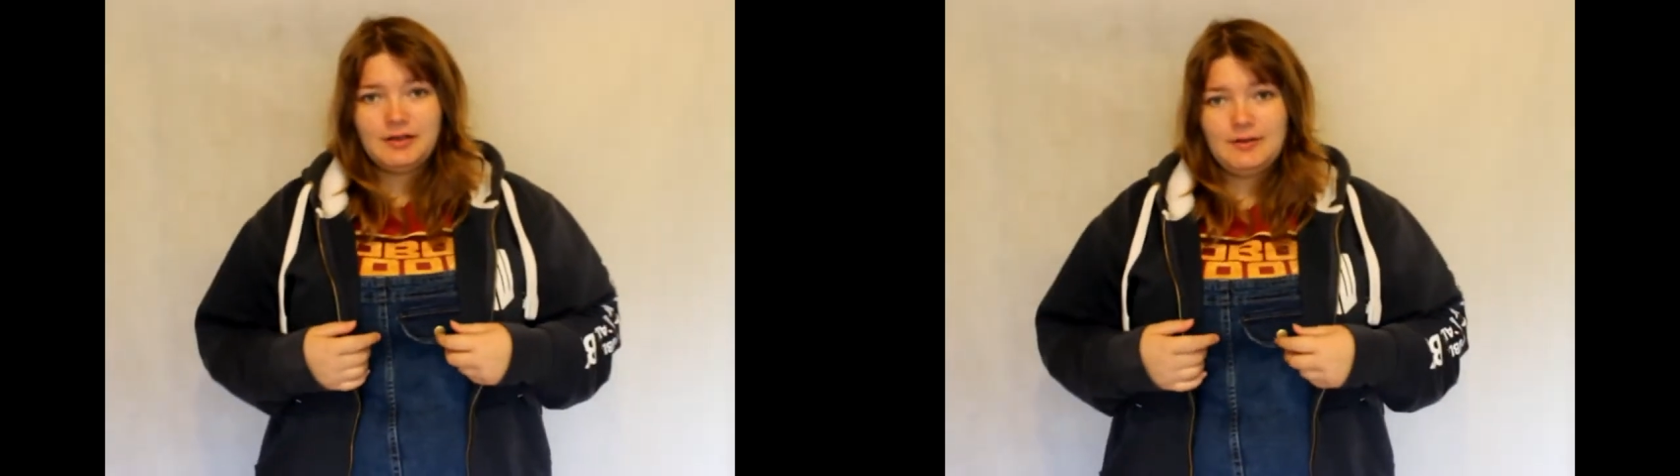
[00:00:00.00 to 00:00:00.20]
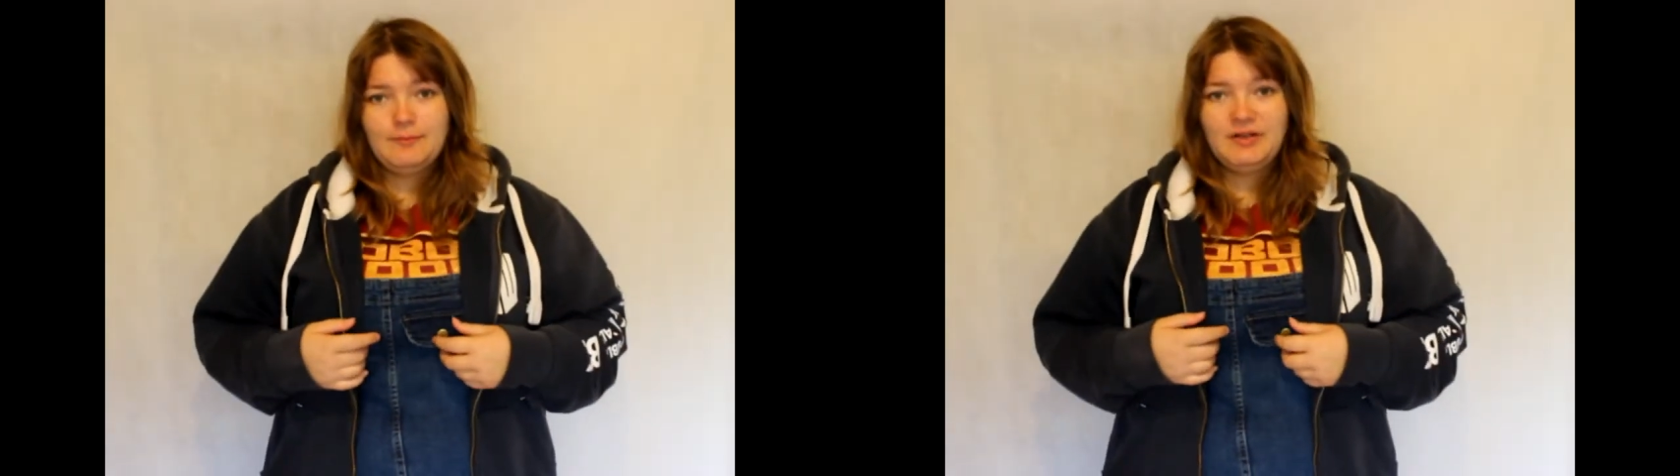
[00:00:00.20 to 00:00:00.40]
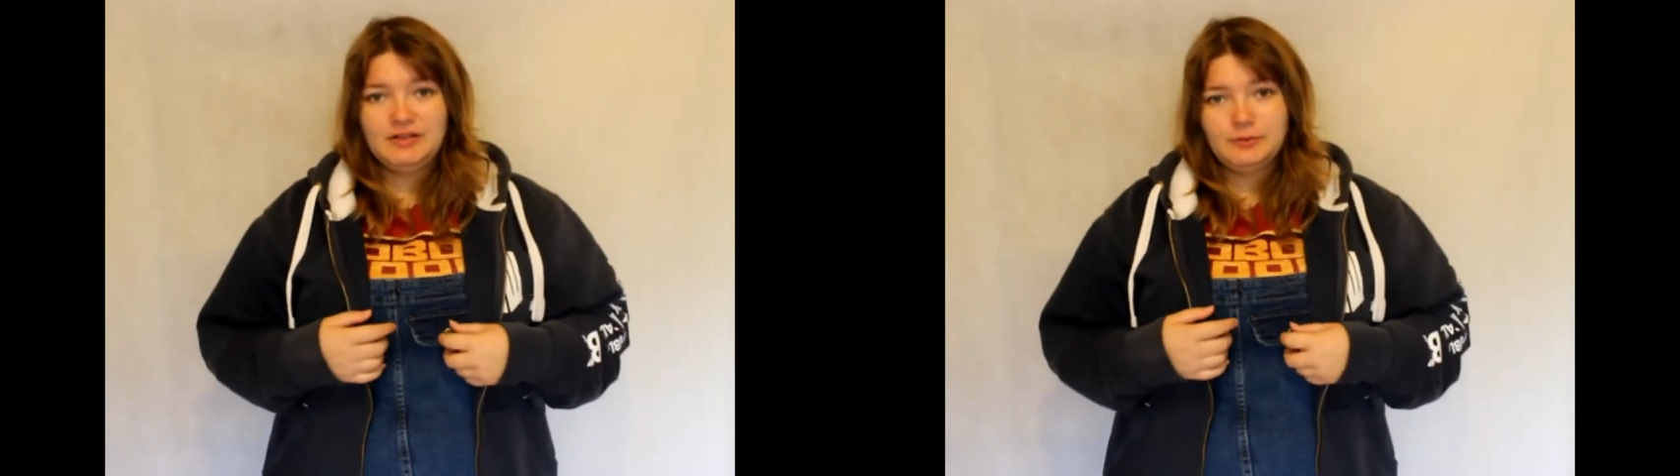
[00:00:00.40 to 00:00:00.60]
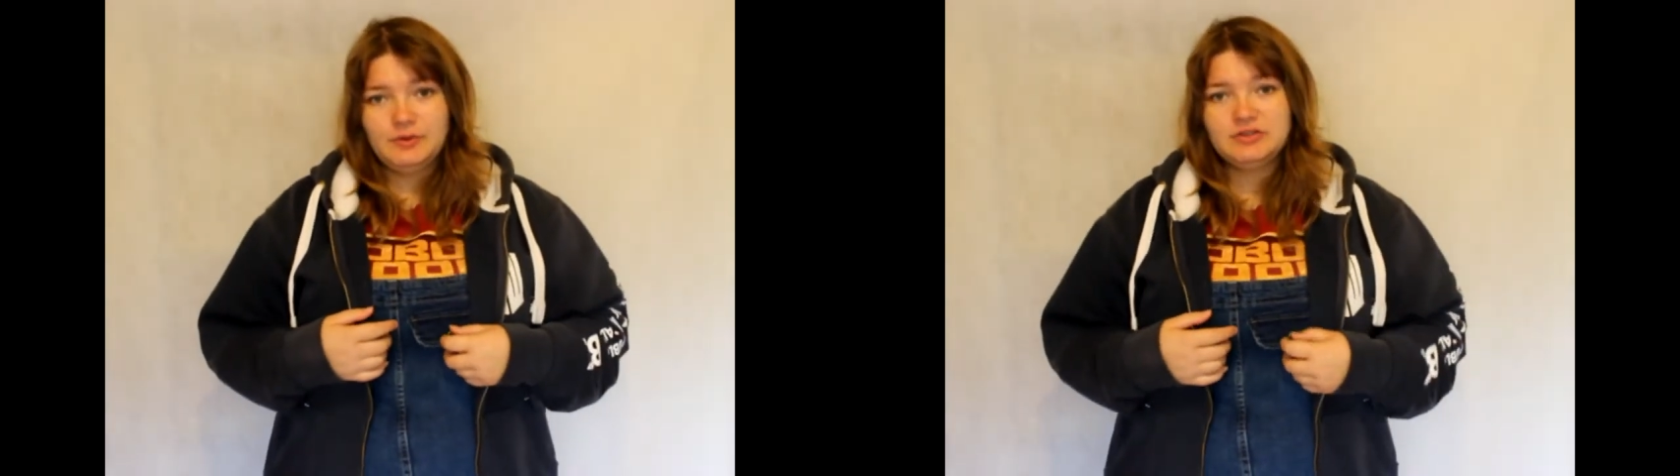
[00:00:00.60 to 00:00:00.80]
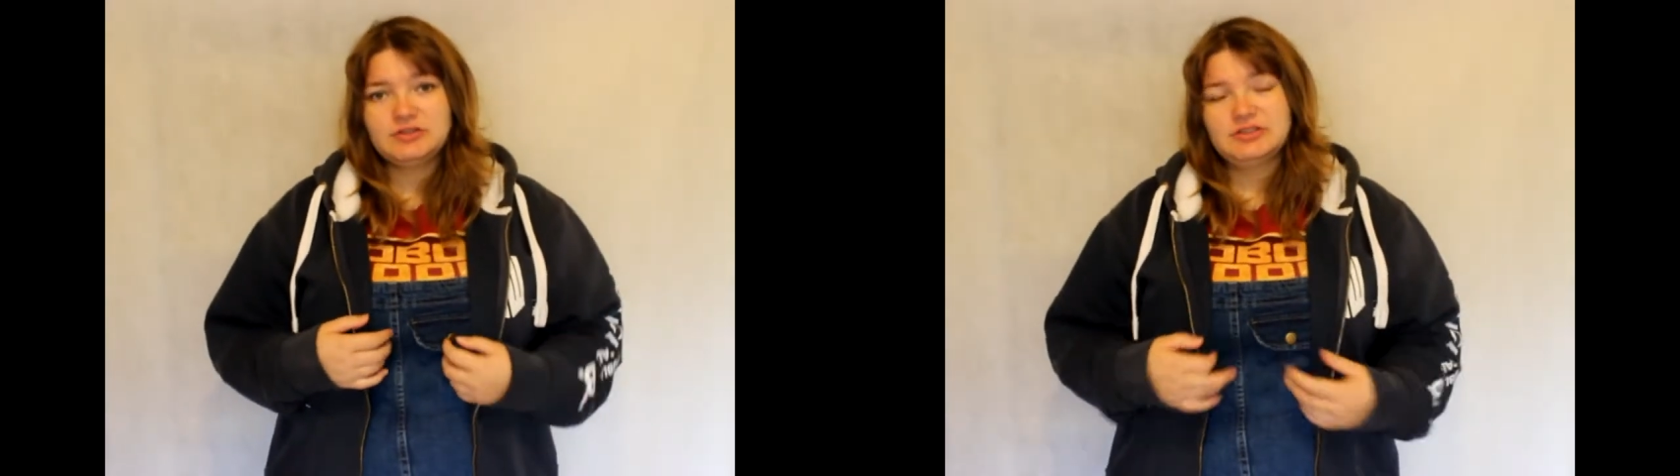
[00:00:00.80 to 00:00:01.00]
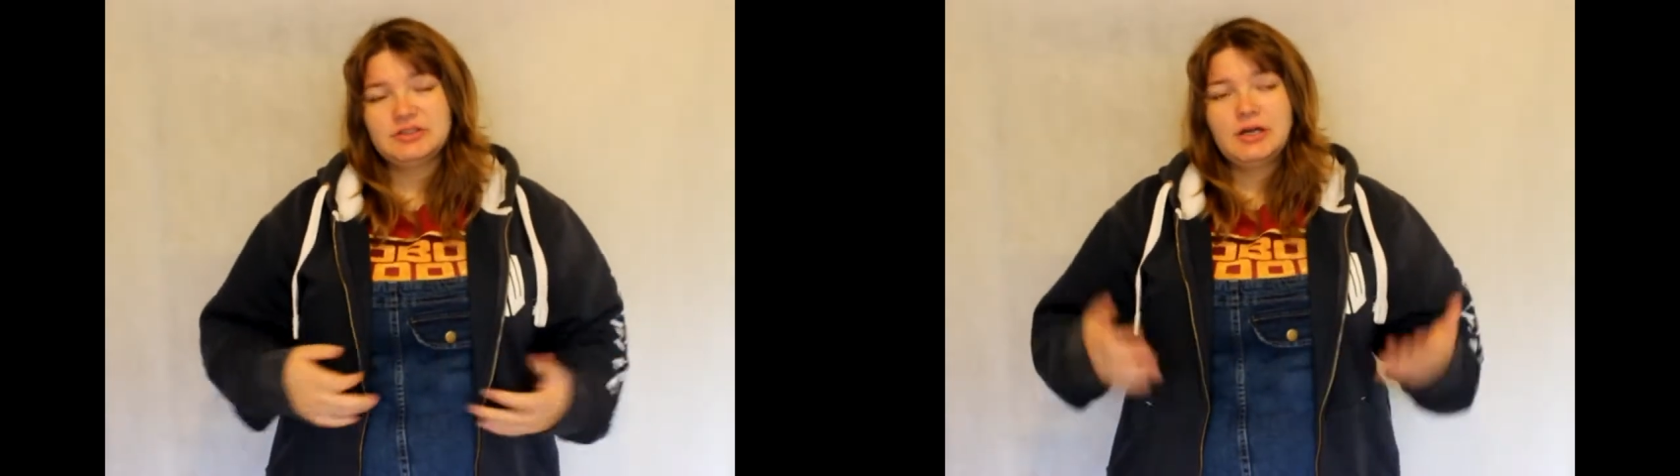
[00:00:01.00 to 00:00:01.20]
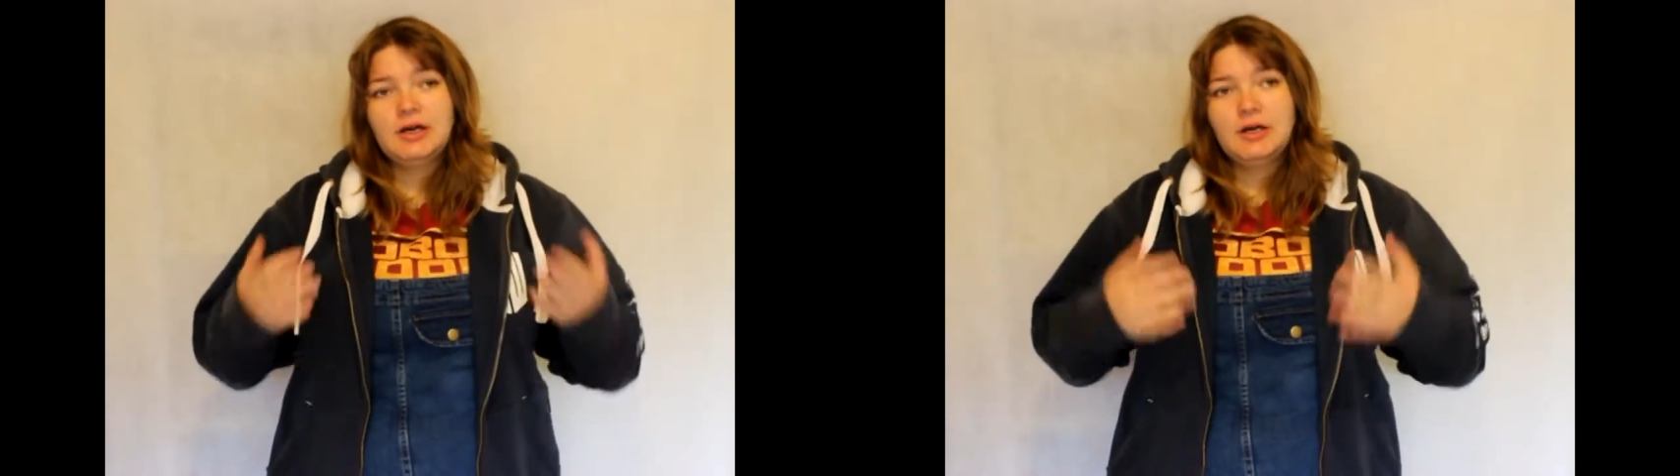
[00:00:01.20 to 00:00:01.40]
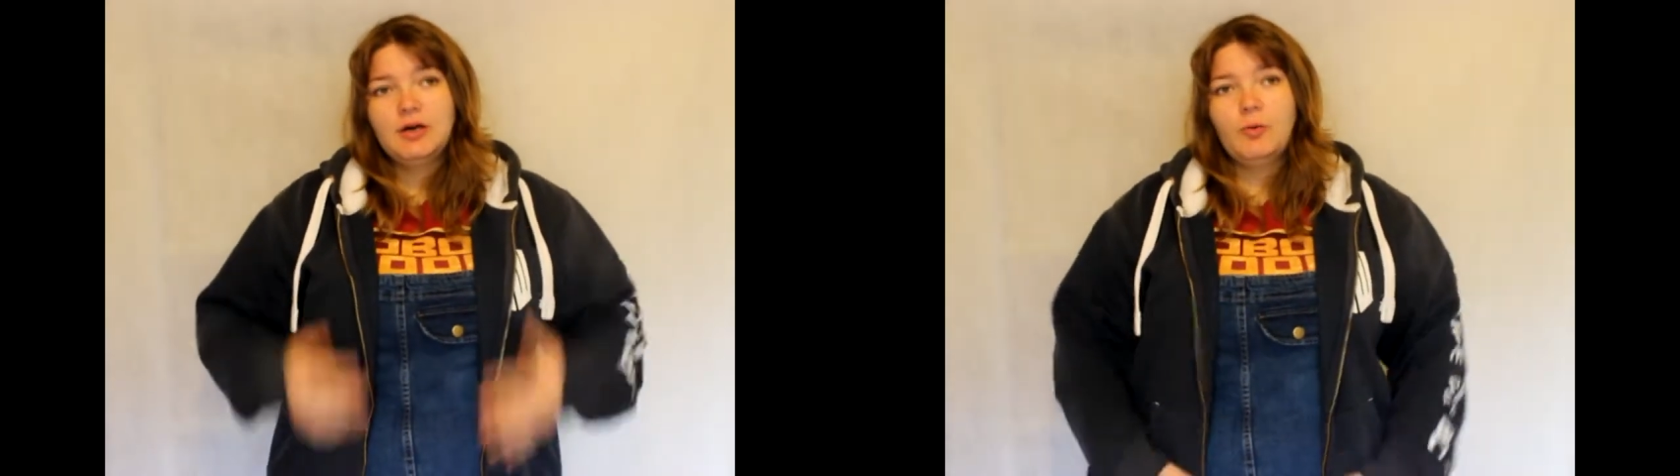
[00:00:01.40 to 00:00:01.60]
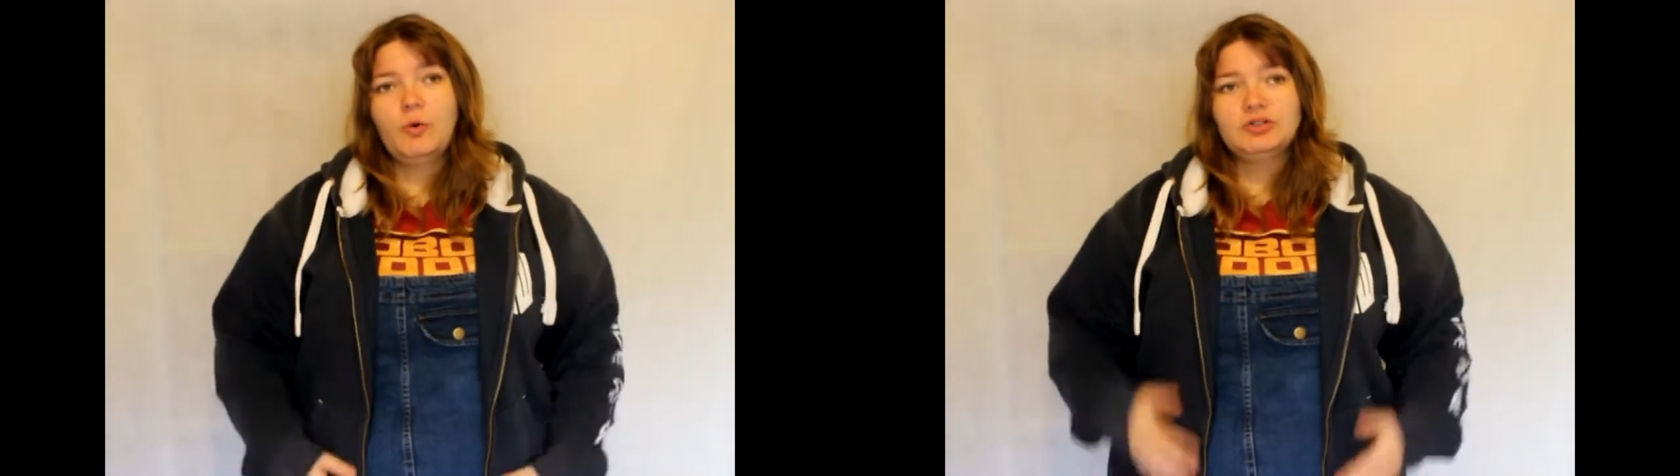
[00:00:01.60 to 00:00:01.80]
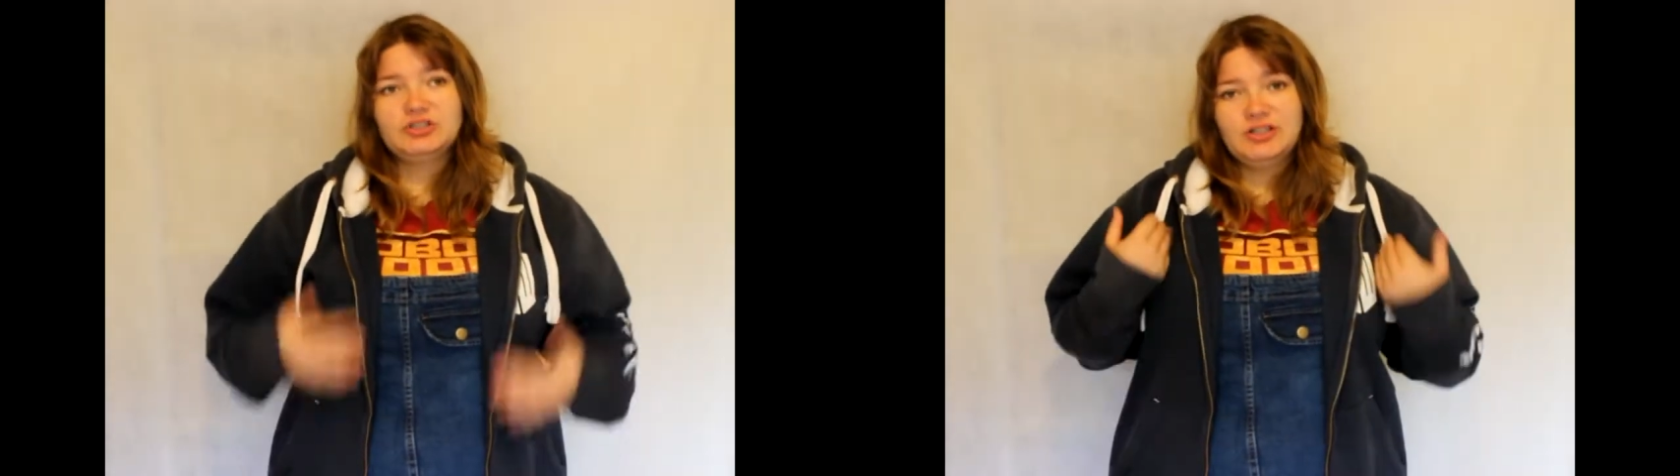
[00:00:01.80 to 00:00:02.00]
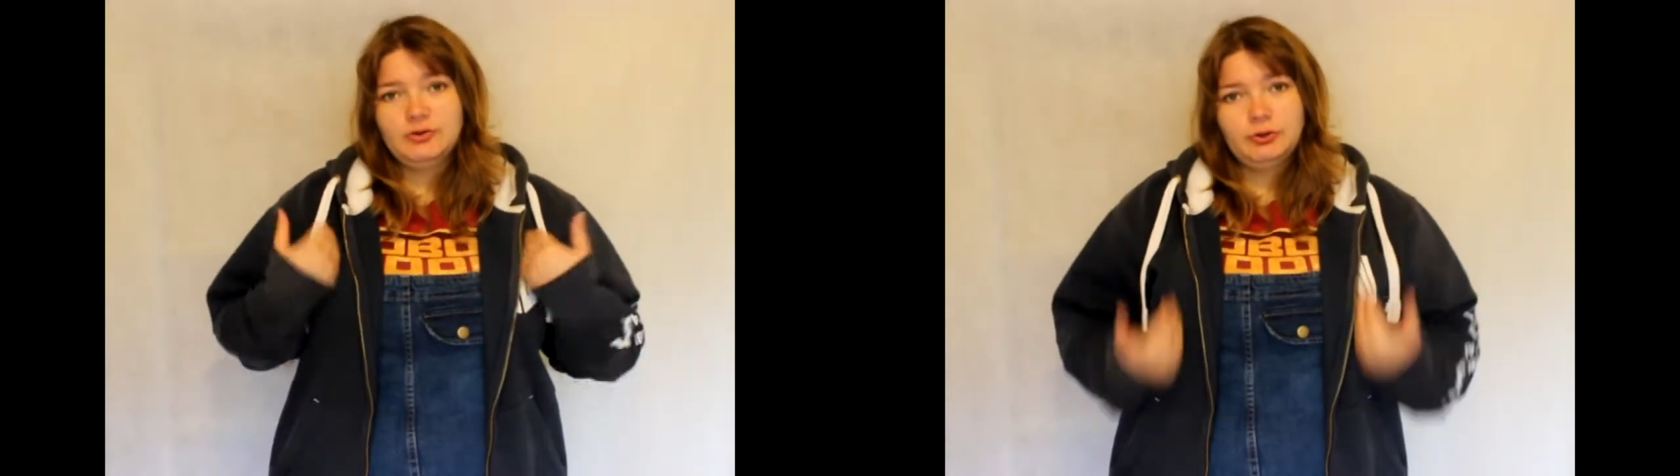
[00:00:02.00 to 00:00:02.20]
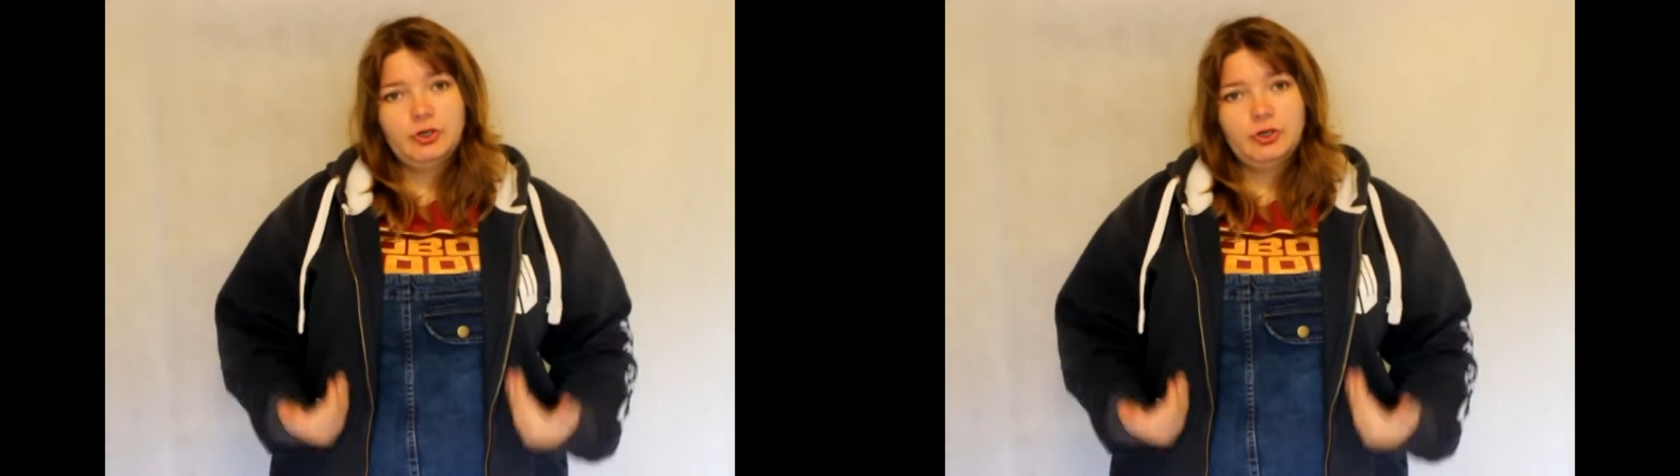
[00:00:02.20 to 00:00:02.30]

It means to us is ones you get on